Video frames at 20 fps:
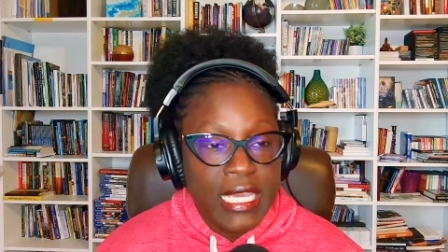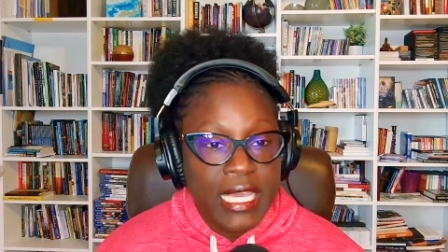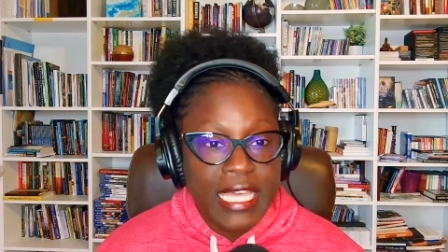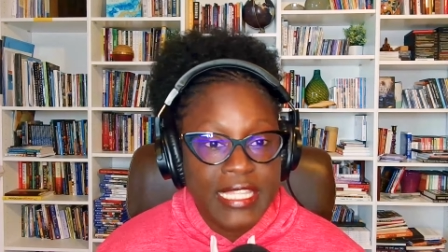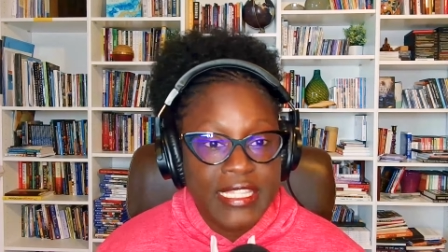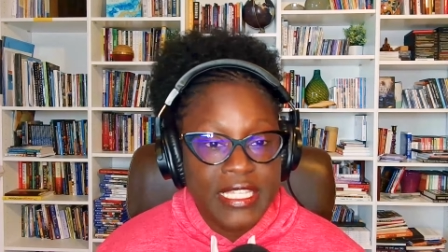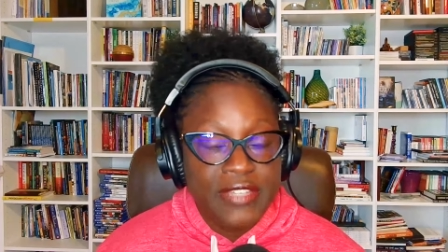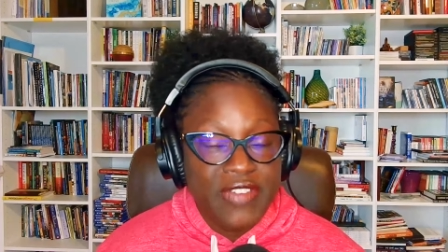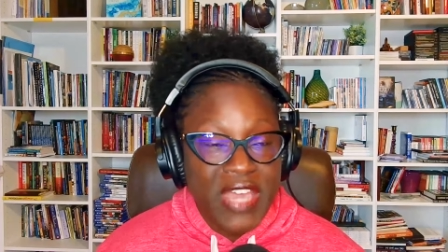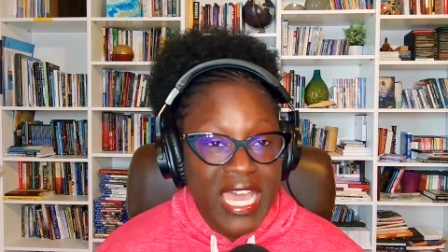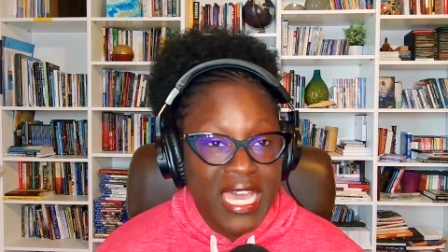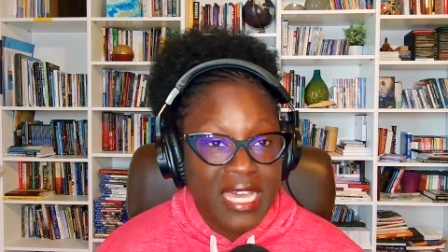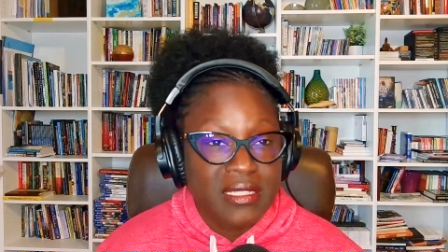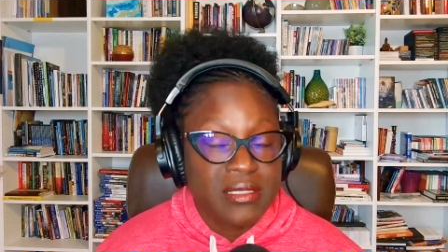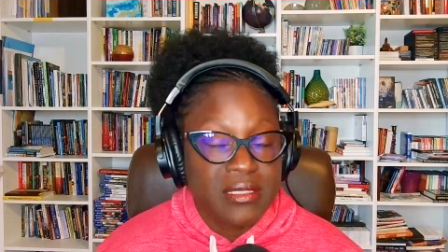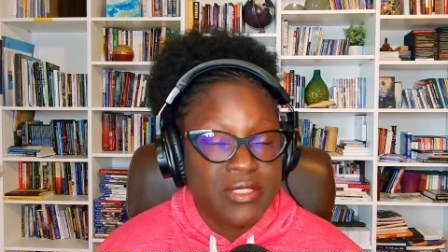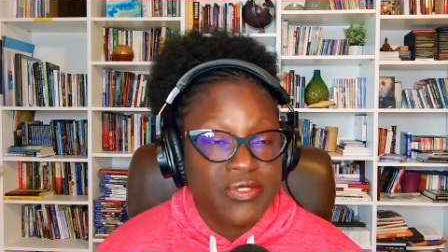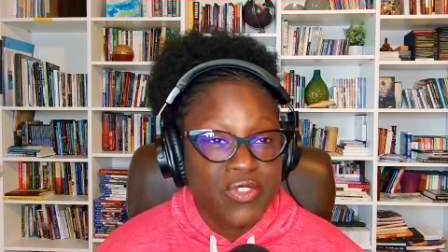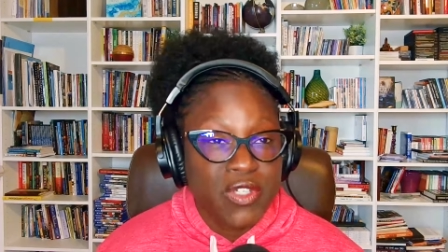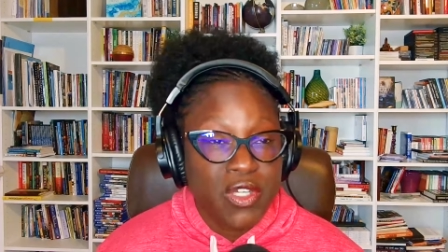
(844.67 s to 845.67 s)
and they've had
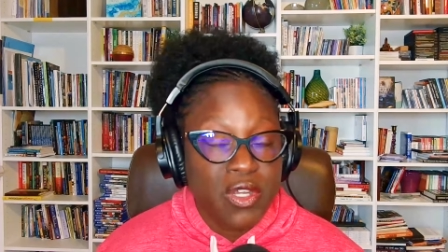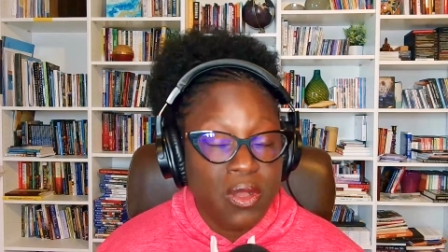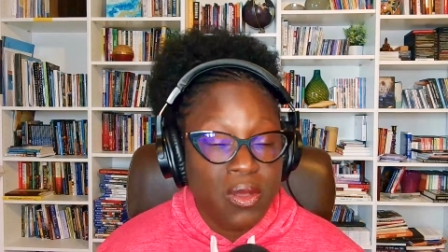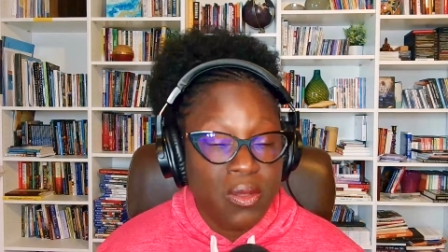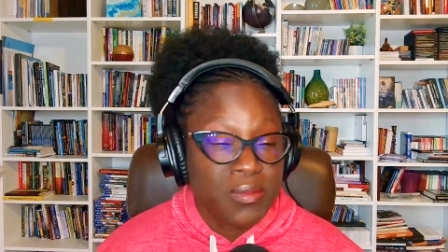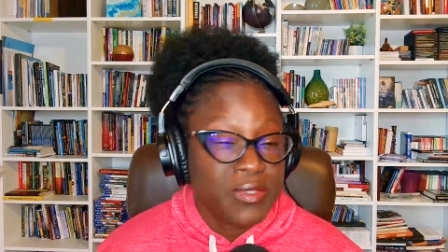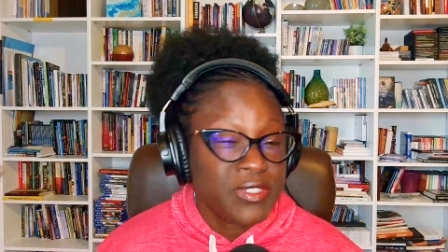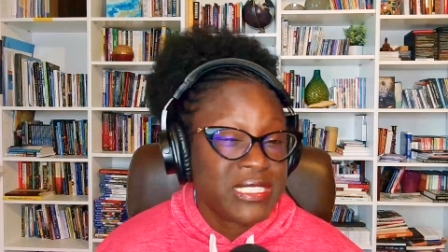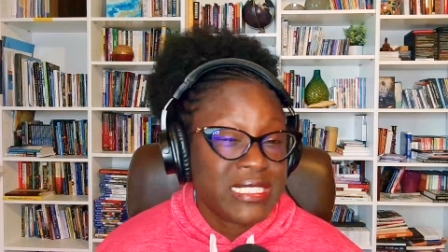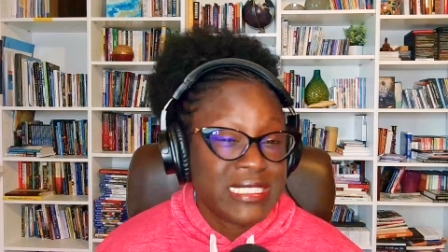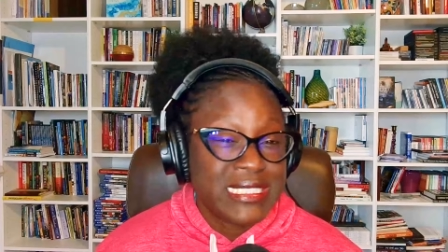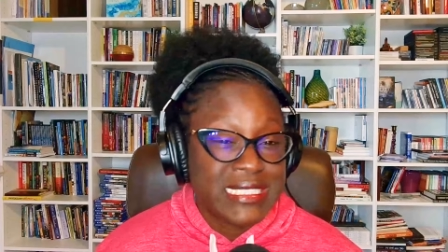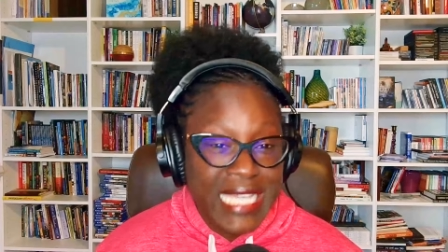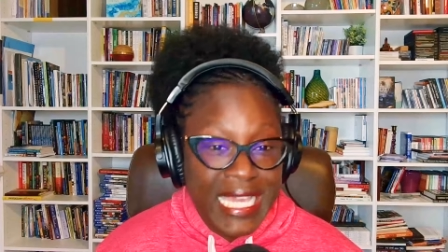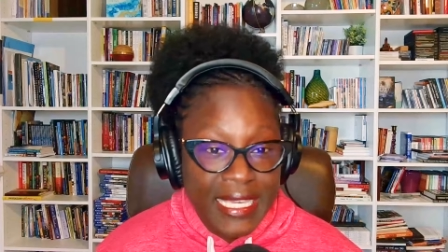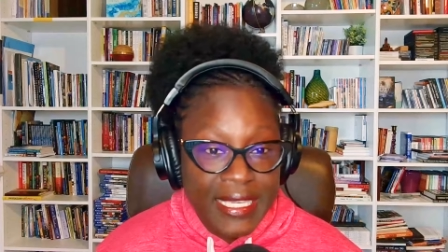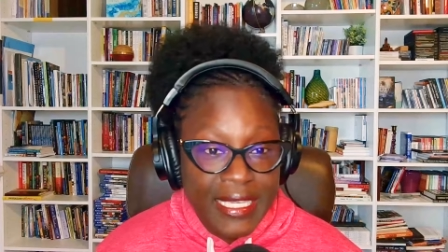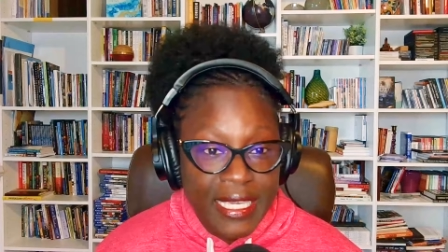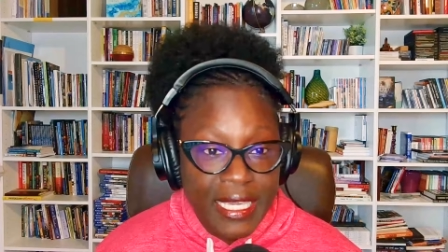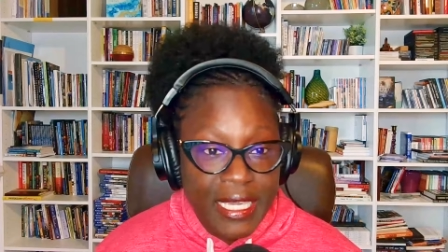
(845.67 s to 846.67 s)
it for almost a
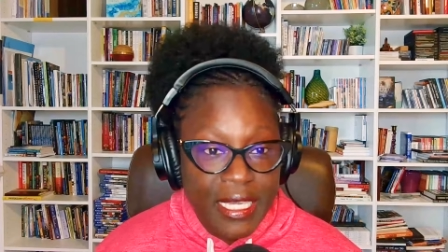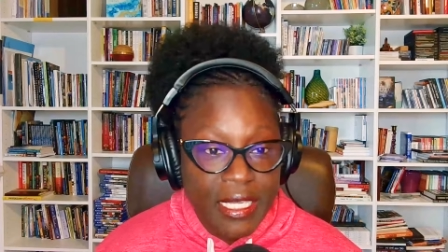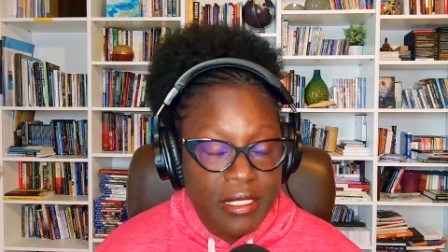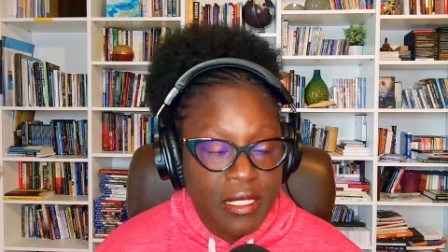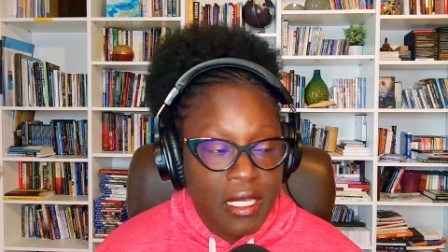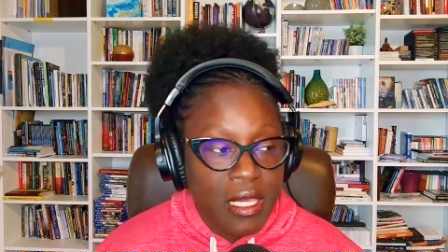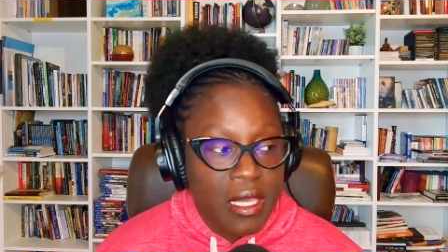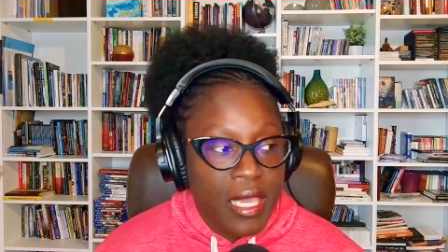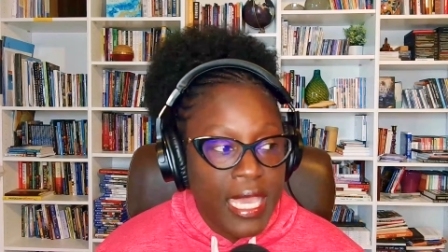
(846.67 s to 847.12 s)
decade